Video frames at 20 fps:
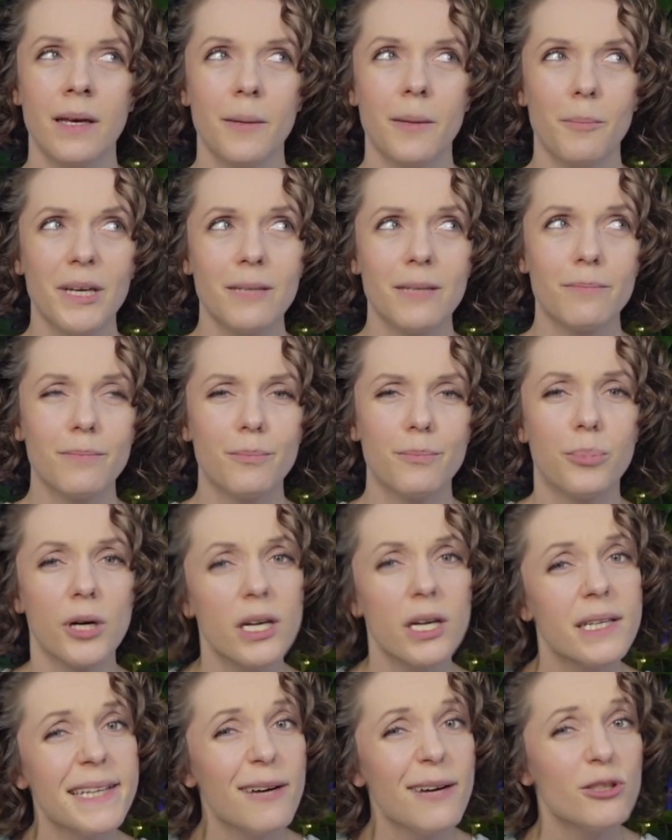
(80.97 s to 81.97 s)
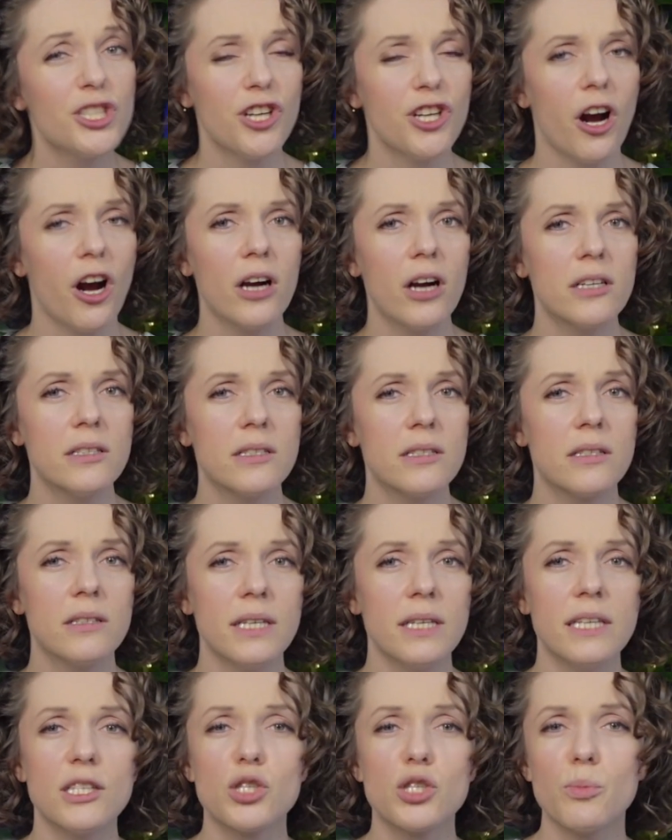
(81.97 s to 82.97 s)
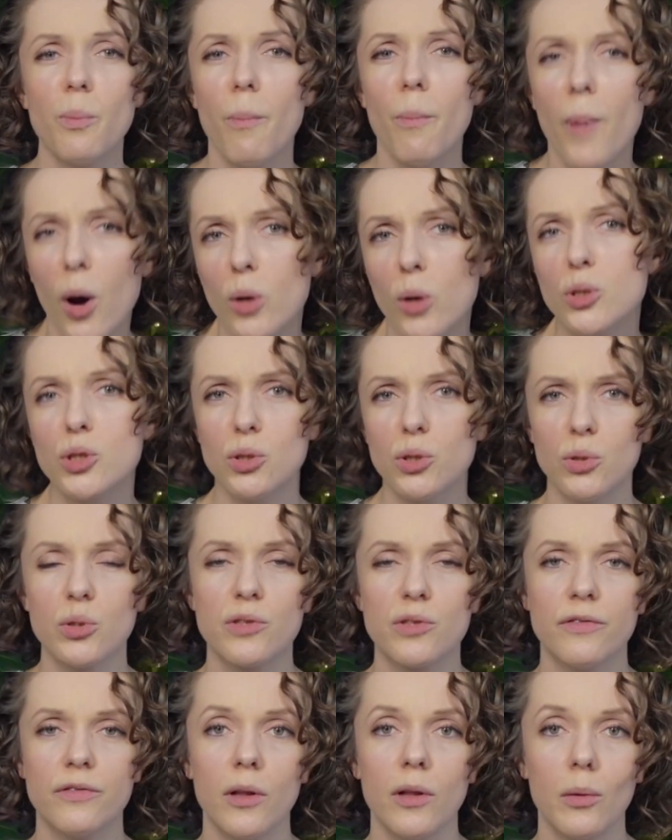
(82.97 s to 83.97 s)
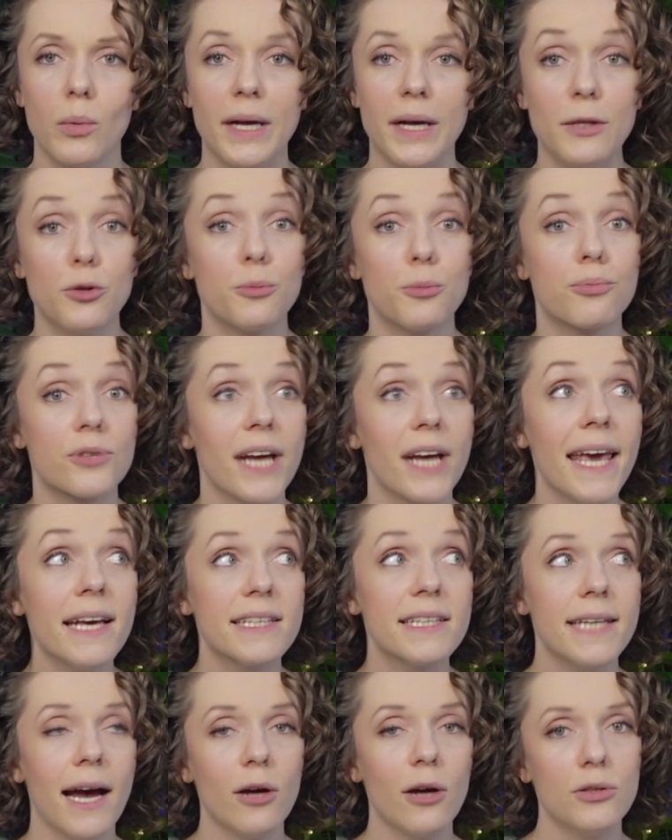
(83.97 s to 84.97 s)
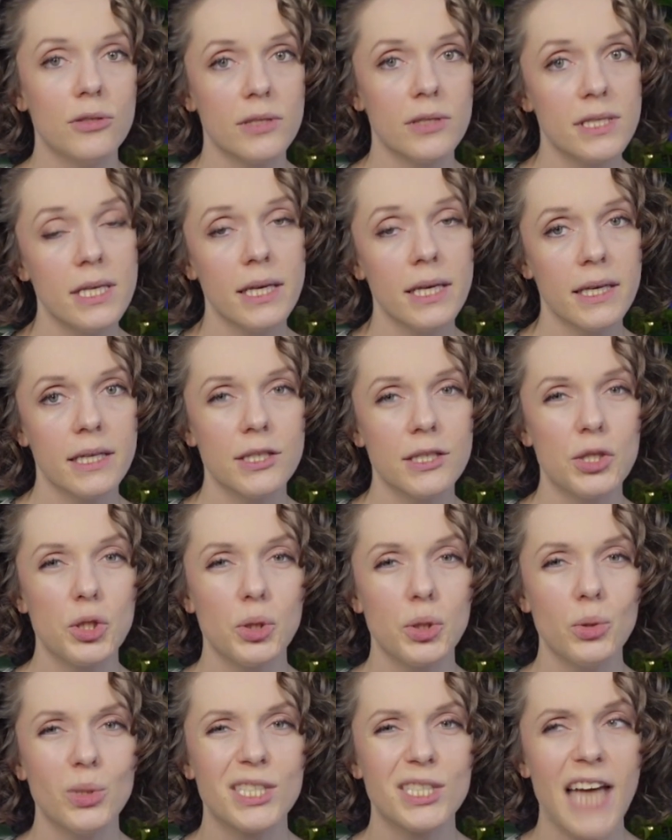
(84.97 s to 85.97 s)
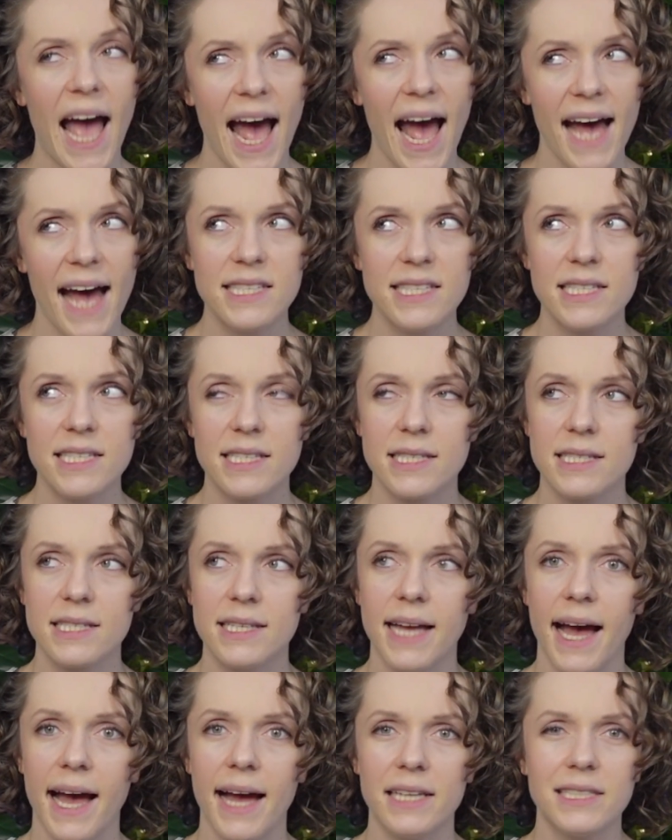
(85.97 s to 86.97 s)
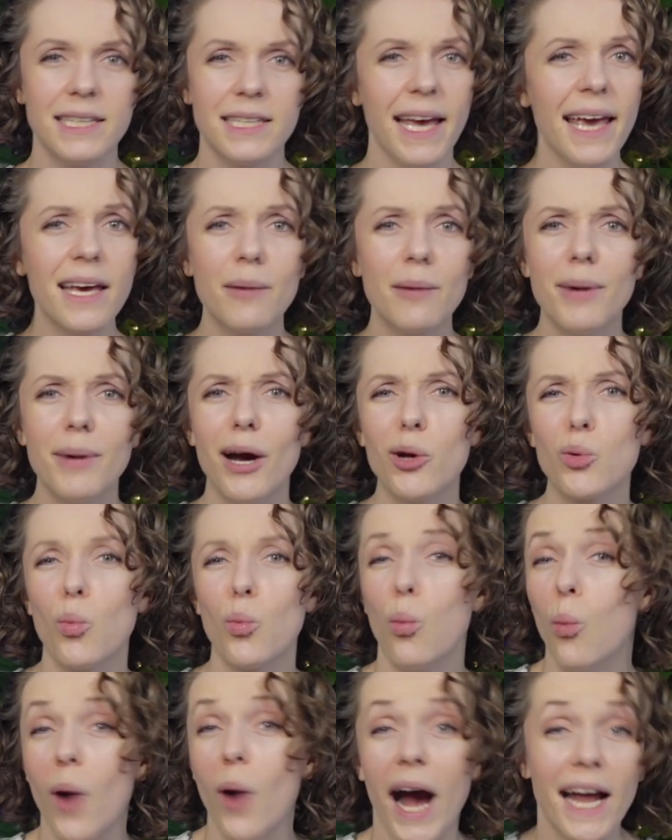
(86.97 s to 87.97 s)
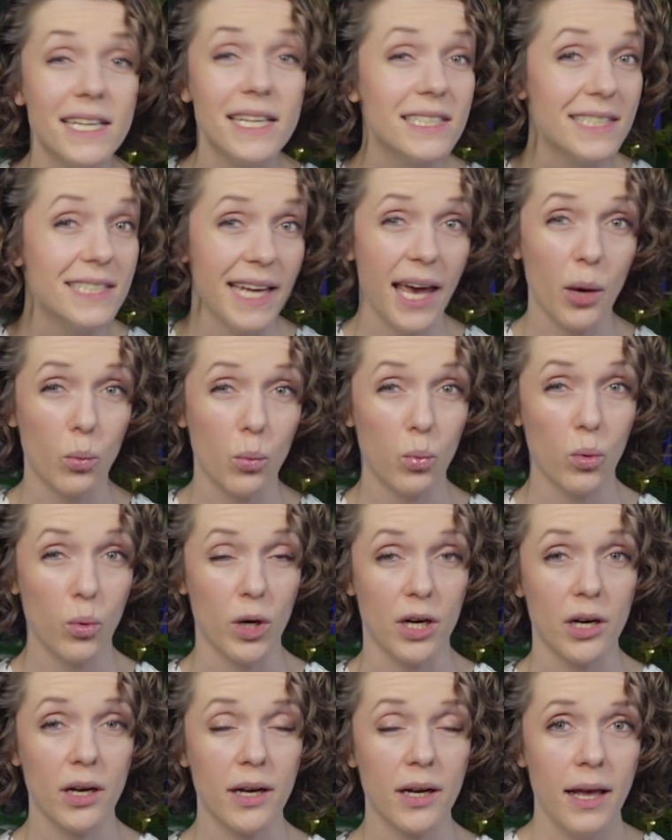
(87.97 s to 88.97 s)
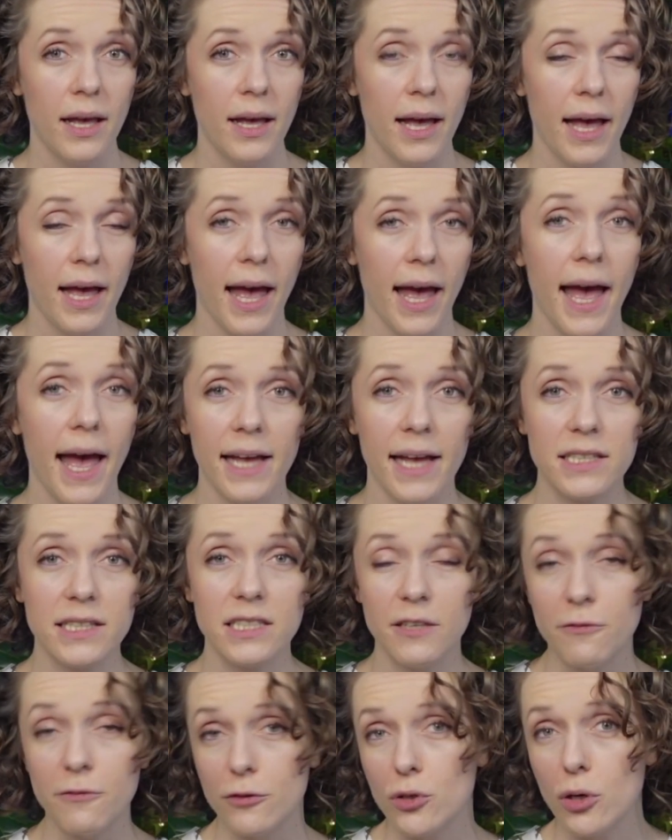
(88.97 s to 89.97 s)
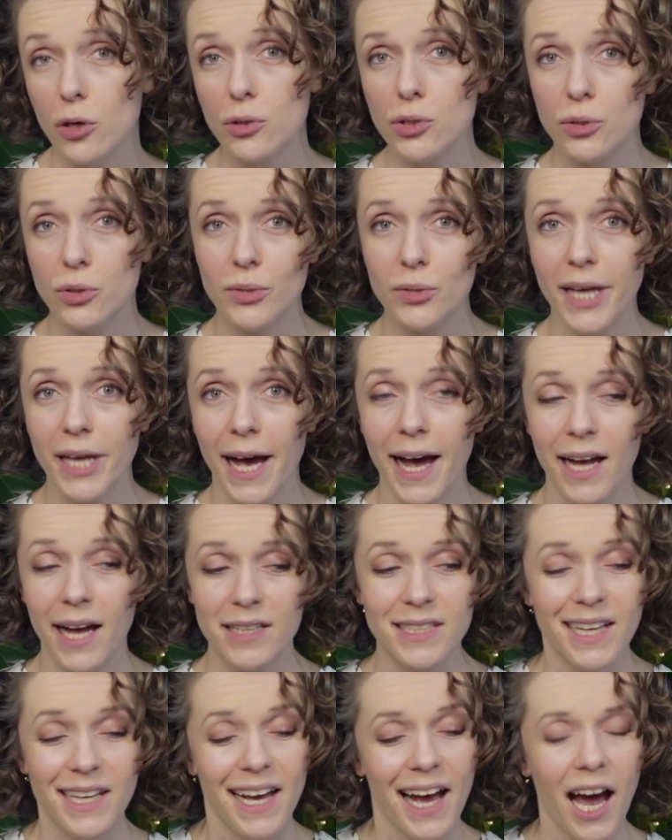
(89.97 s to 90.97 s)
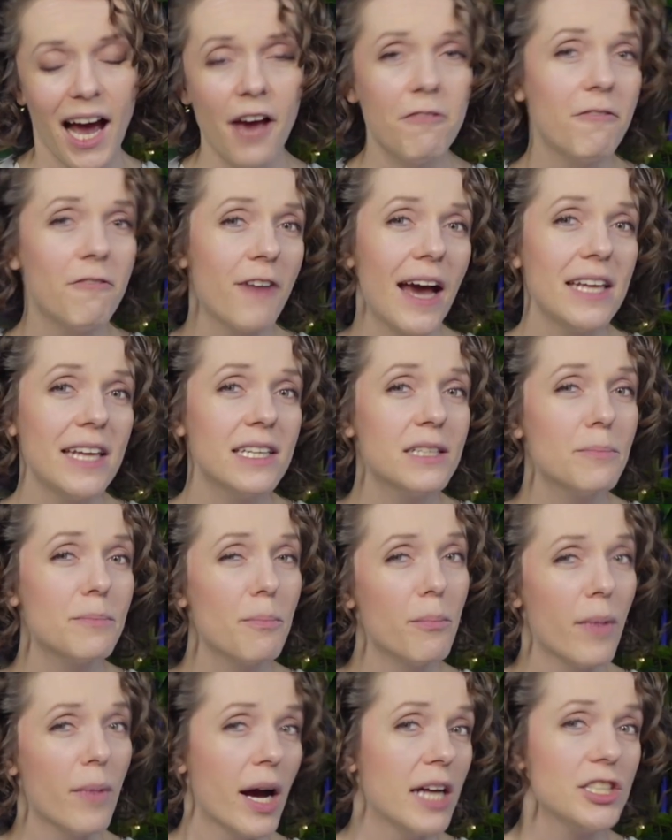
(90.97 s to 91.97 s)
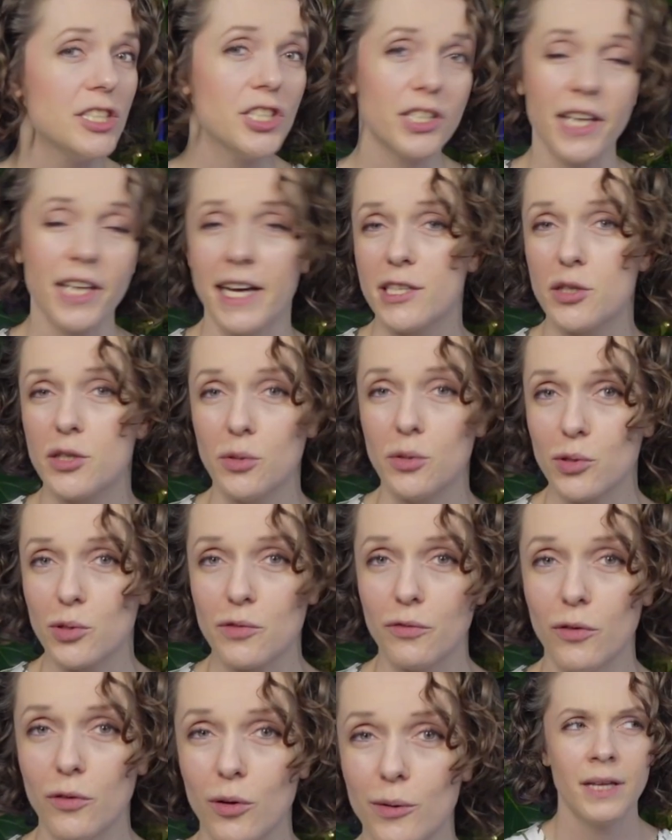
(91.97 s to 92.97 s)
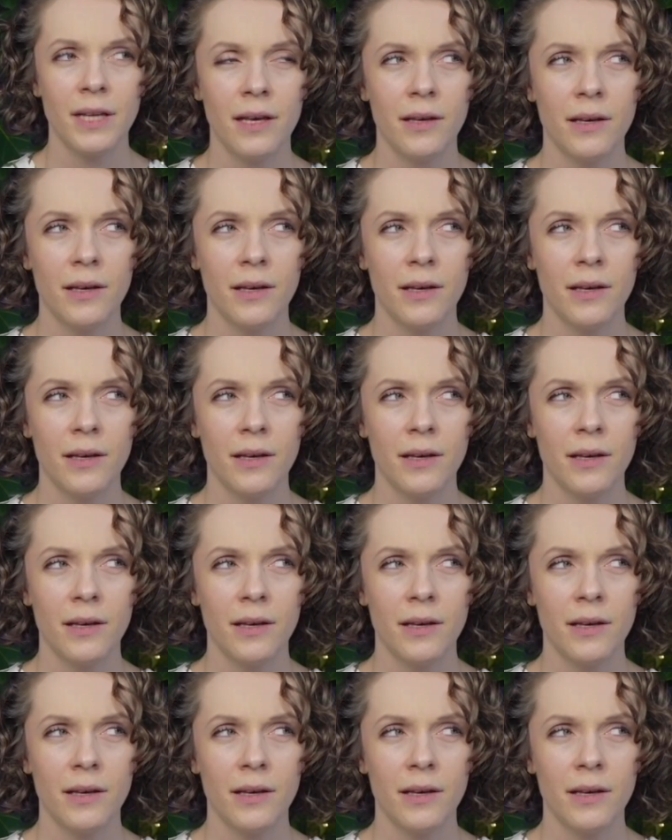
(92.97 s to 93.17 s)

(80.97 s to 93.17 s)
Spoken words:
But burndown chart is most useful when you break down your tickets to tasks that take about 1 day work. And if you don't do that, I find it much less useful.